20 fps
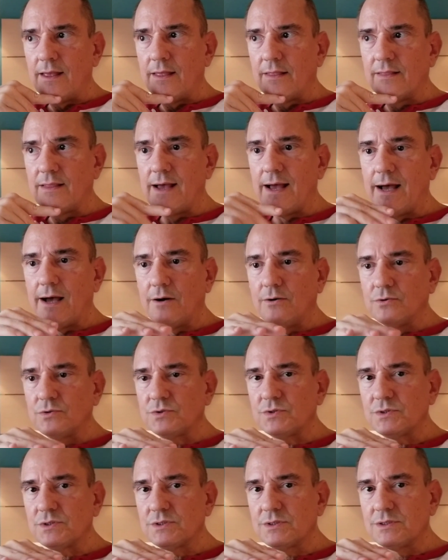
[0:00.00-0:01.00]
the
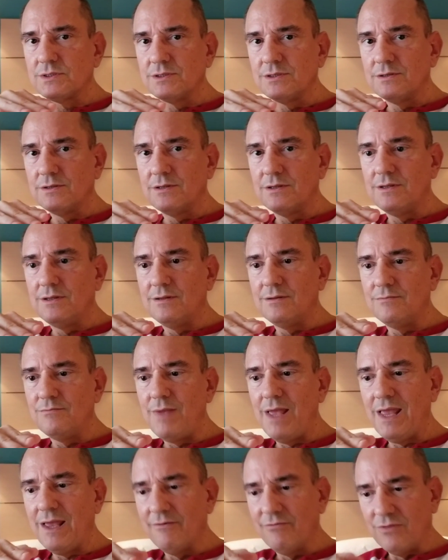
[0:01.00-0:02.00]
house
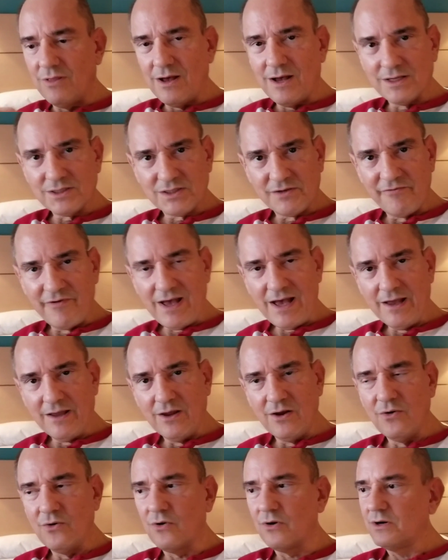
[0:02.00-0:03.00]
may have lost
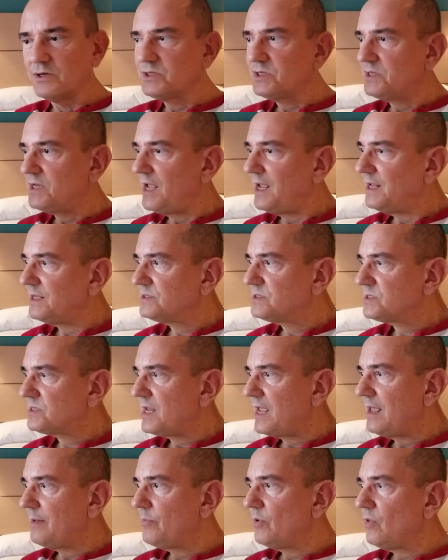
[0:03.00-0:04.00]
value or stayed
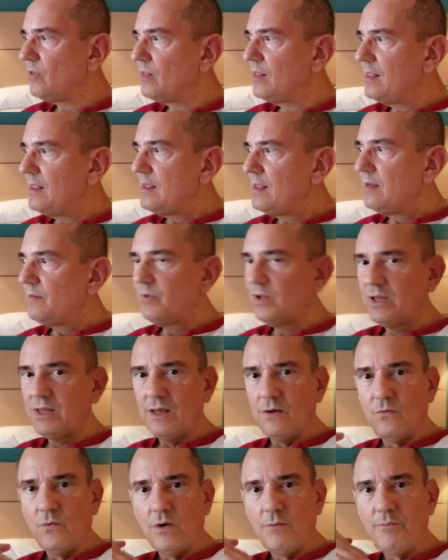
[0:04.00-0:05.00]
stable, but
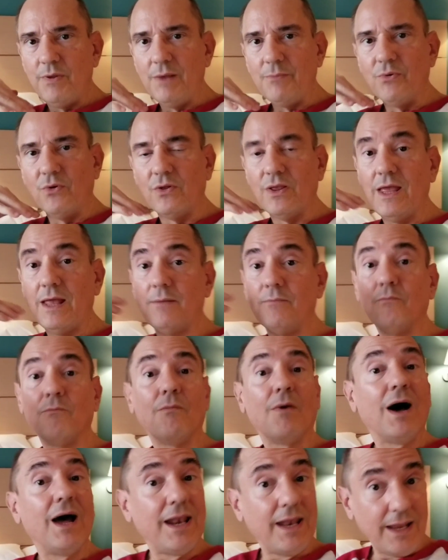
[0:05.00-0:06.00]
then when people get
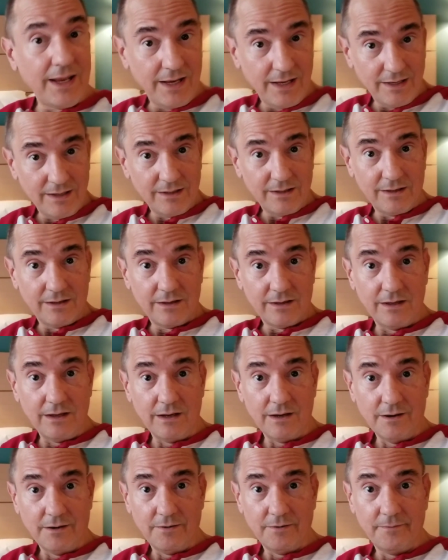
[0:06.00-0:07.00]
money, you
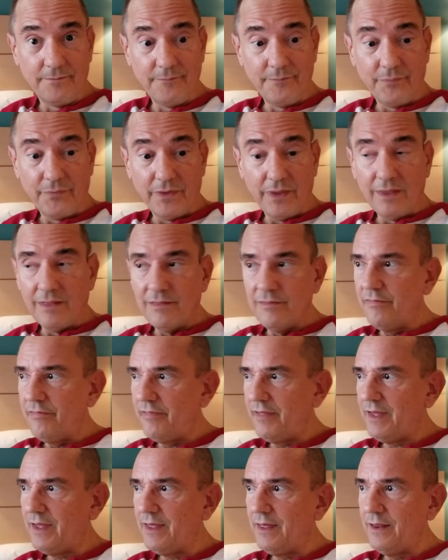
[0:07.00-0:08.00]
know,
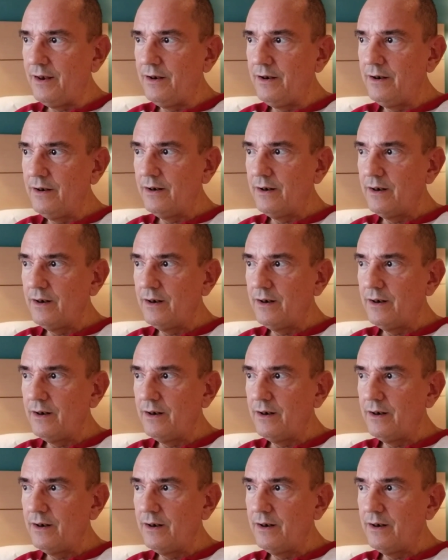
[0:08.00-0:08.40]
then